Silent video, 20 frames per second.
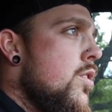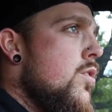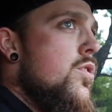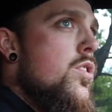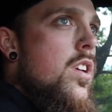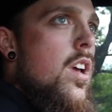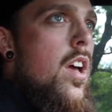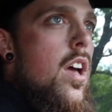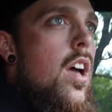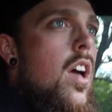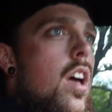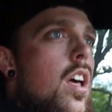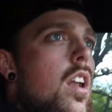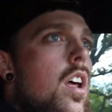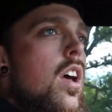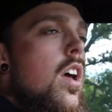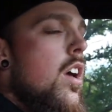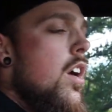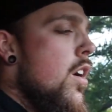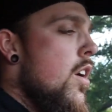You said
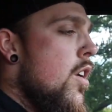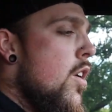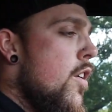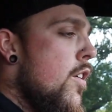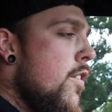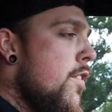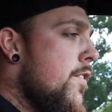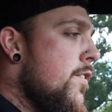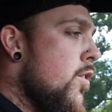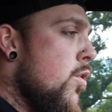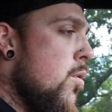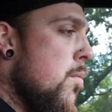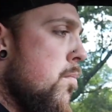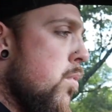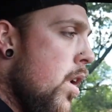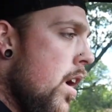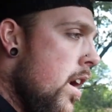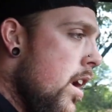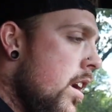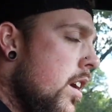full
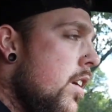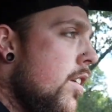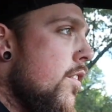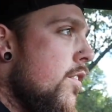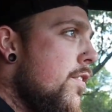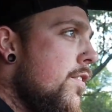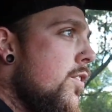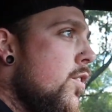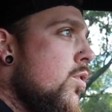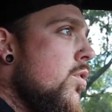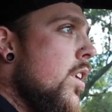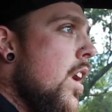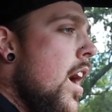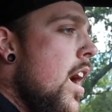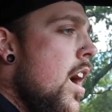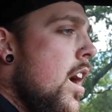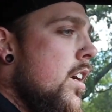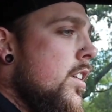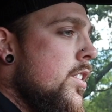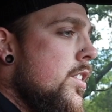brake, full
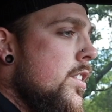gas?